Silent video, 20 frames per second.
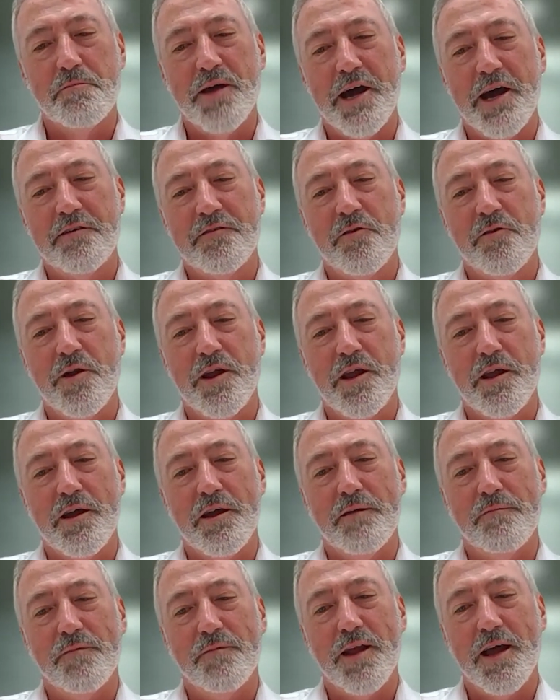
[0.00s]
the battery
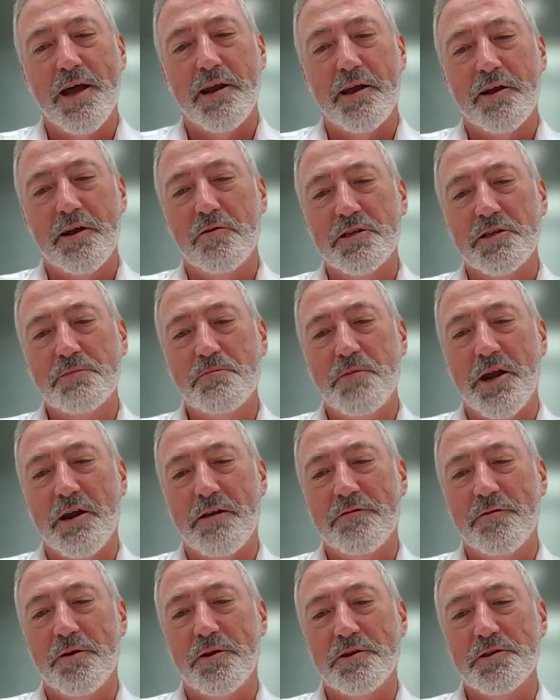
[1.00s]
and a cost
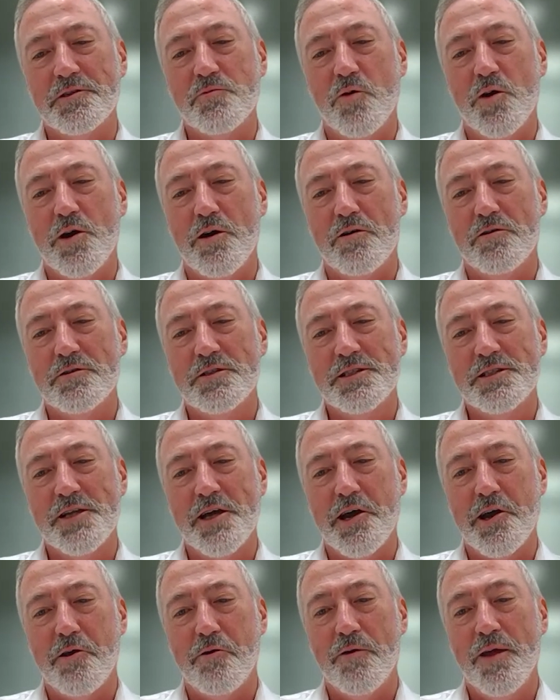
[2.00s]
benefit as well.
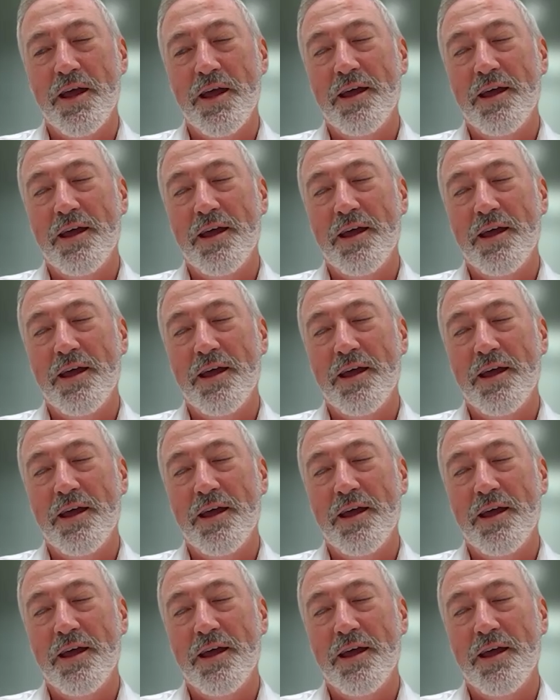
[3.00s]
So